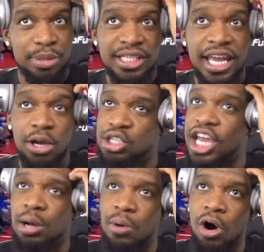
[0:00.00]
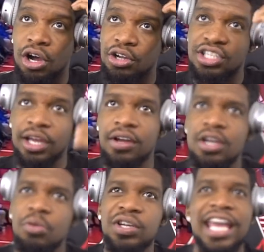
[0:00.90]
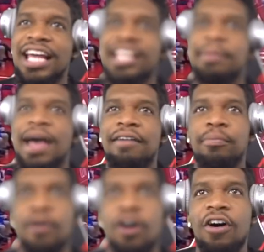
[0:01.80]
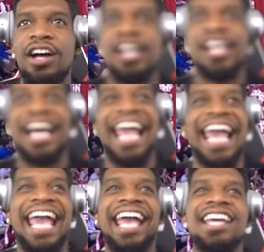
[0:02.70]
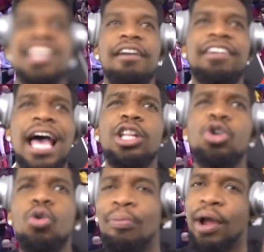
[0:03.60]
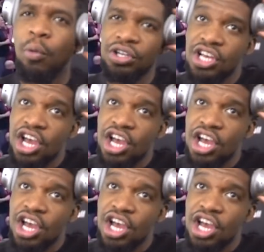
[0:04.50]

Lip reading: He'll take them off. We can't let him have them off. If Kelly Oubre